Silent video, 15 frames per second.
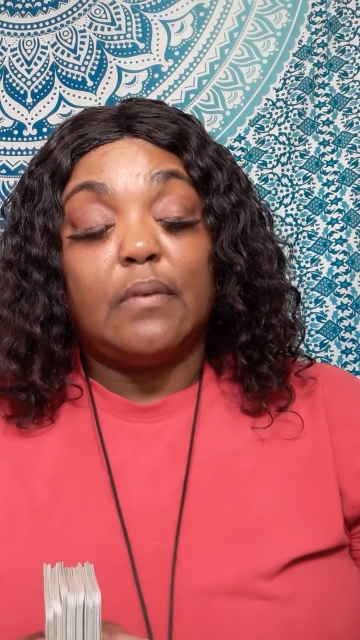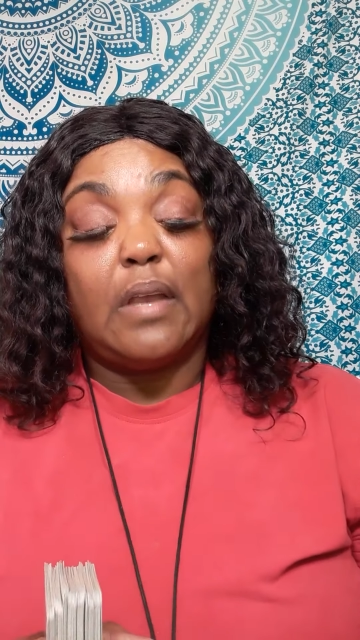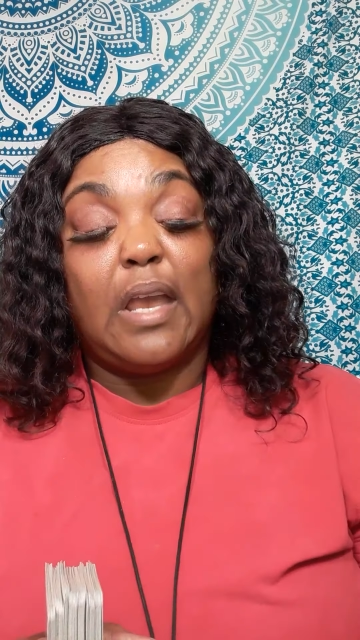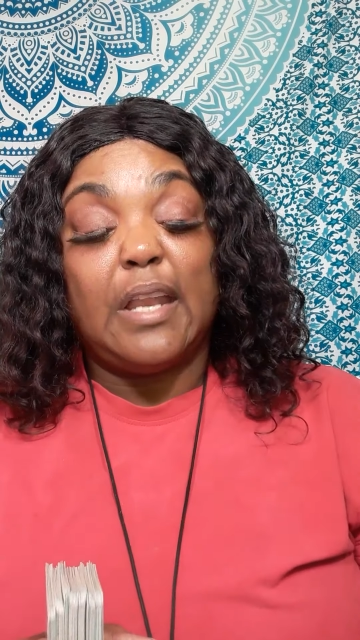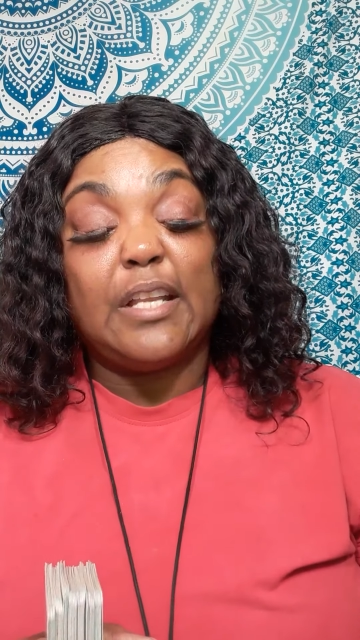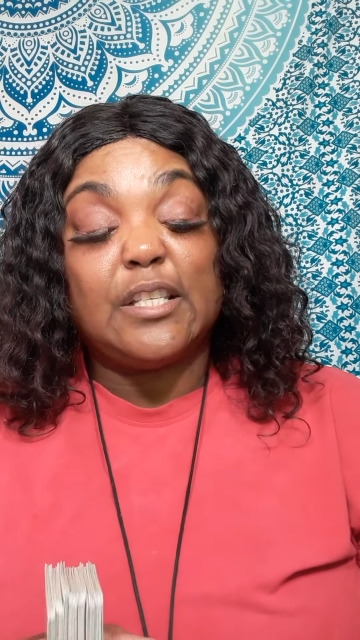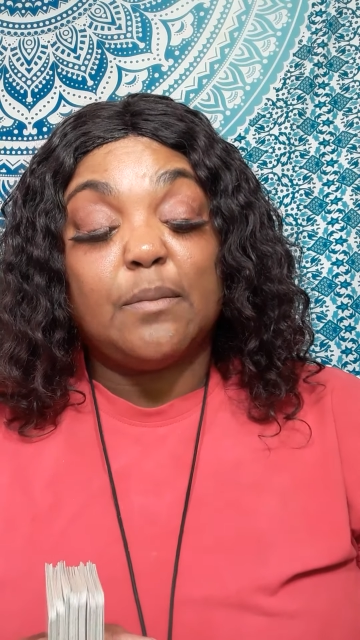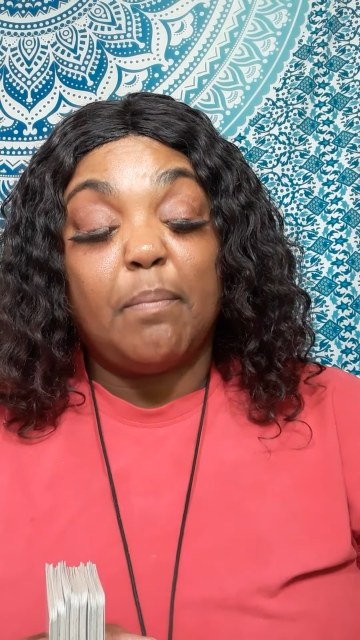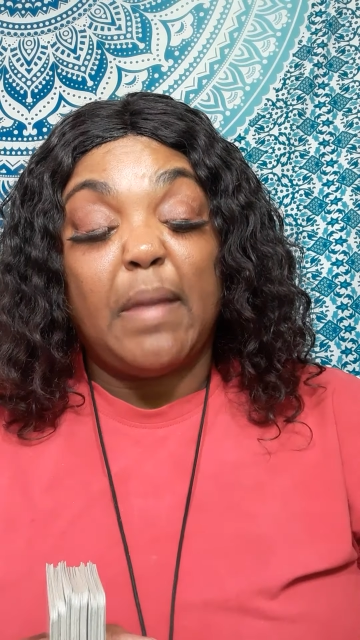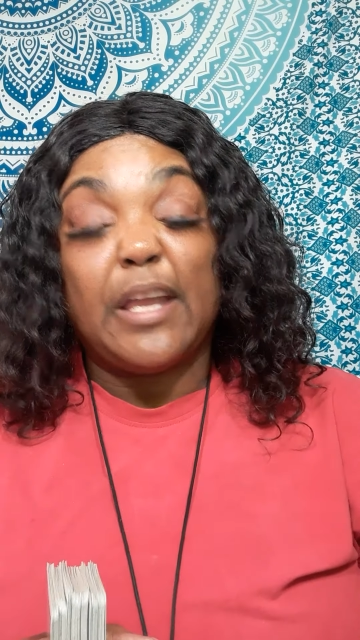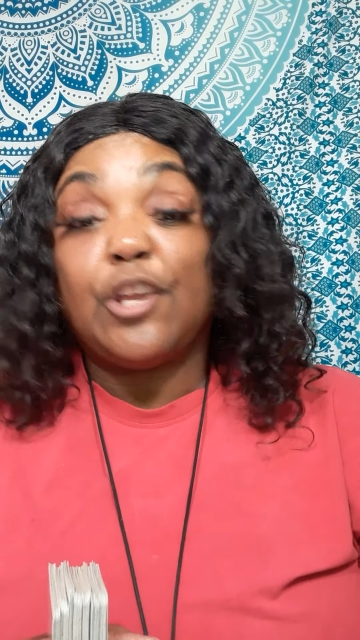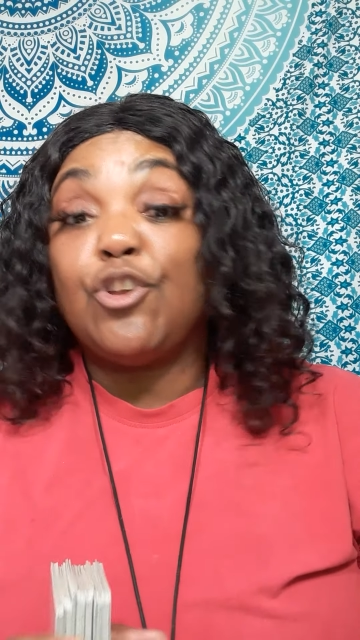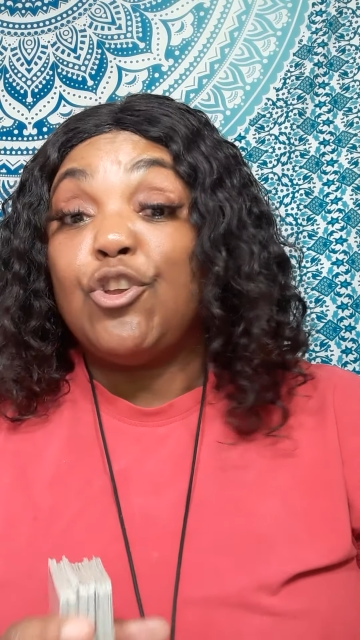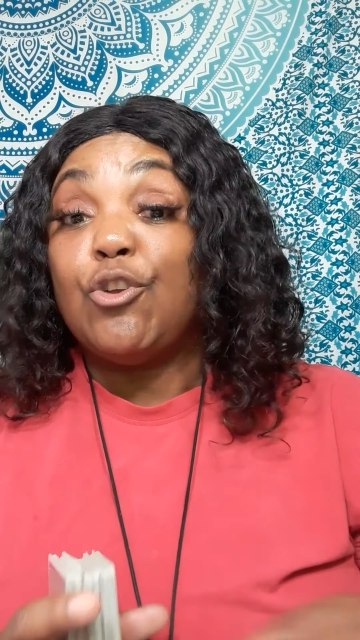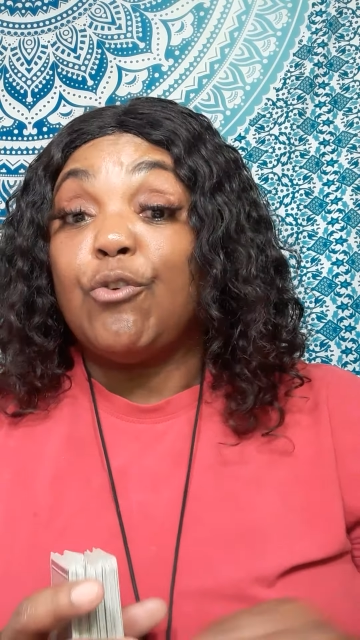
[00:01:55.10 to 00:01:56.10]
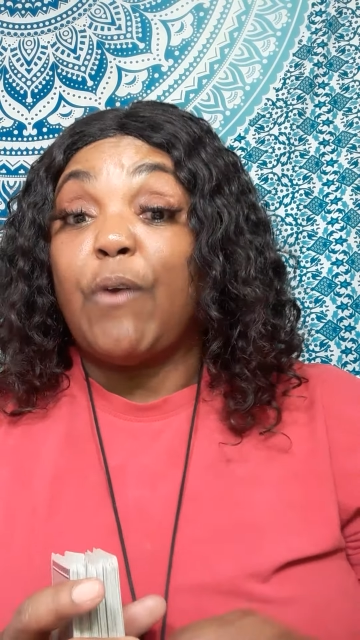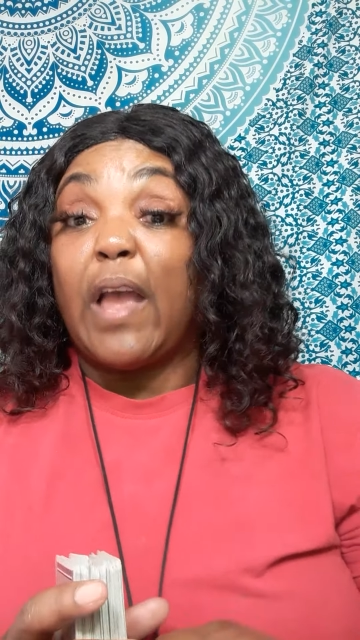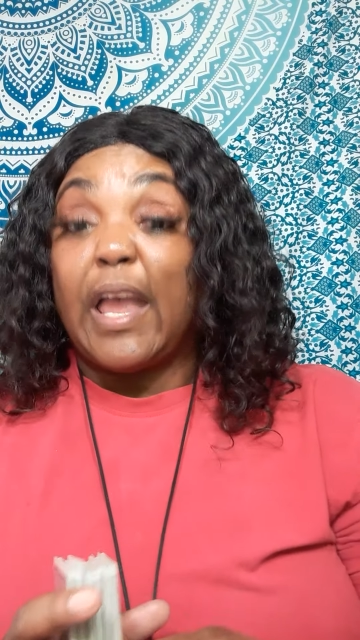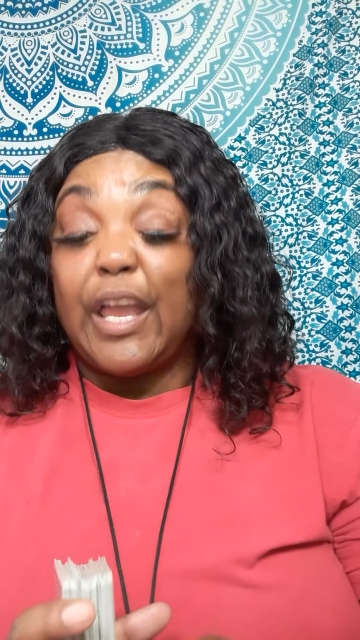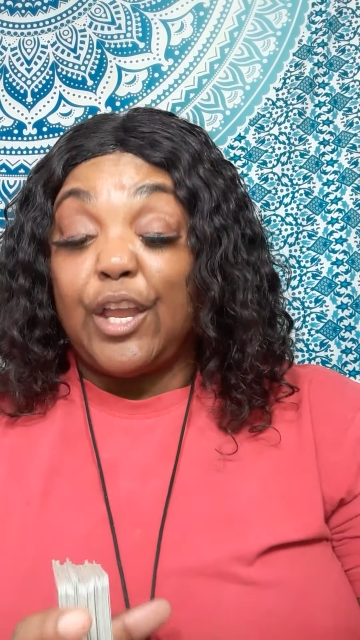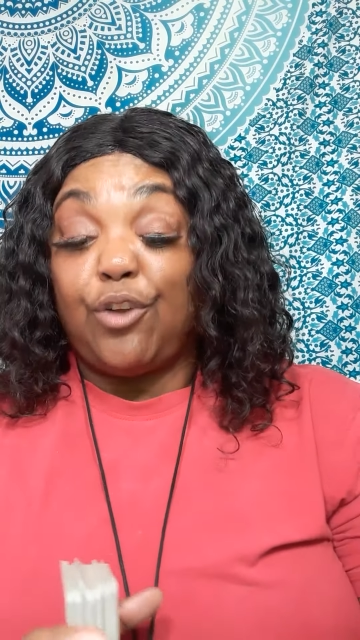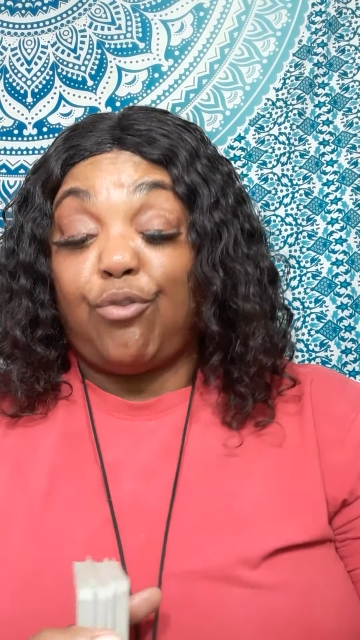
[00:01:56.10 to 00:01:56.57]
and it's making you
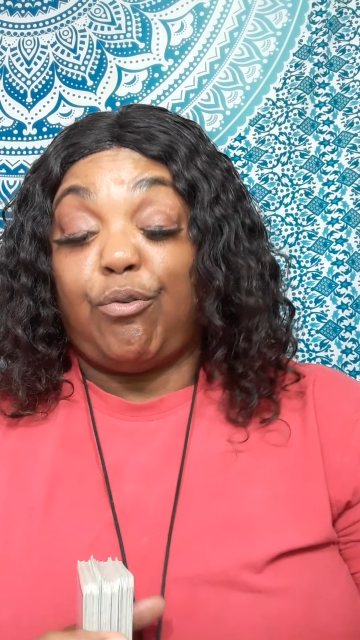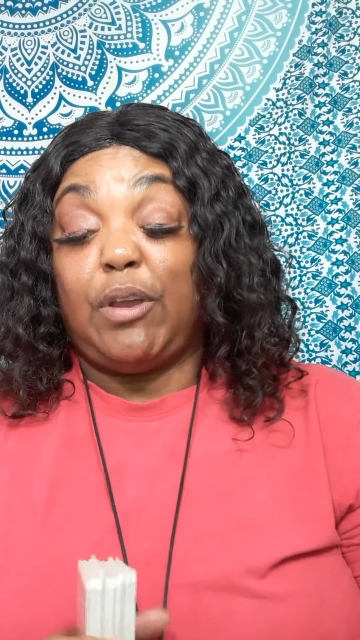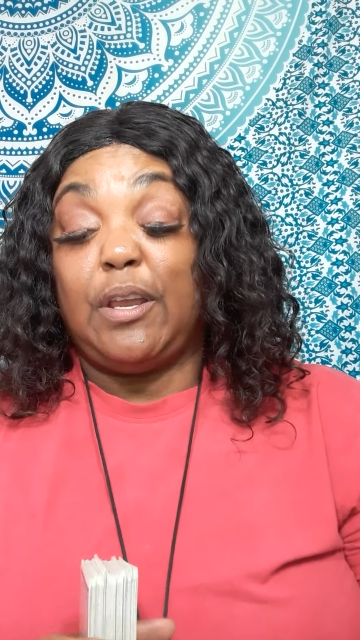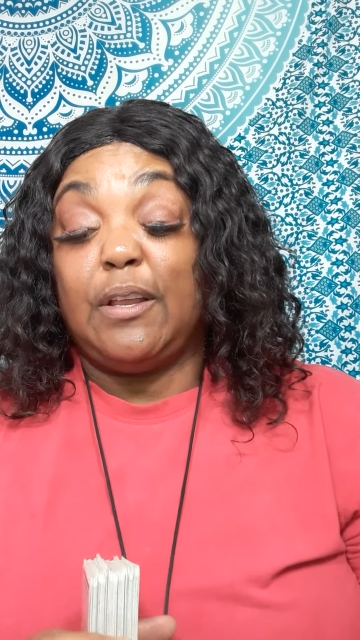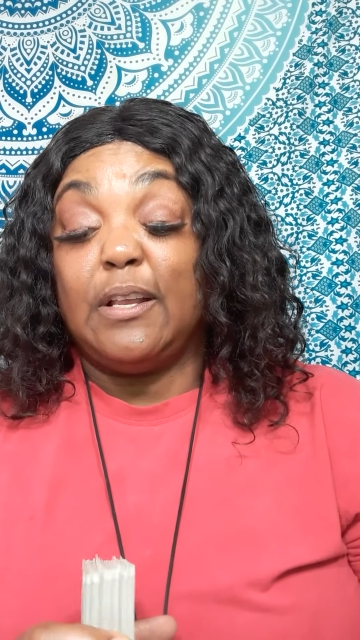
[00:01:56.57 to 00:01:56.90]
angry.